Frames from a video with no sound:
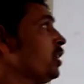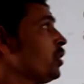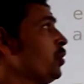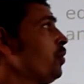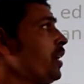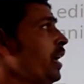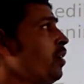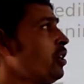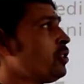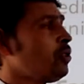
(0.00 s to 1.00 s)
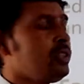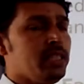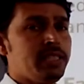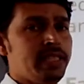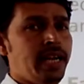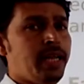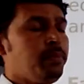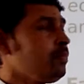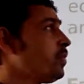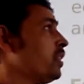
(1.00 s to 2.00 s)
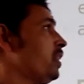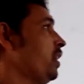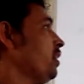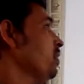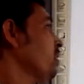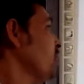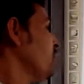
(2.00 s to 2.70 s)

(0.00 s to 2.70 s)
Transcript: You can also describe the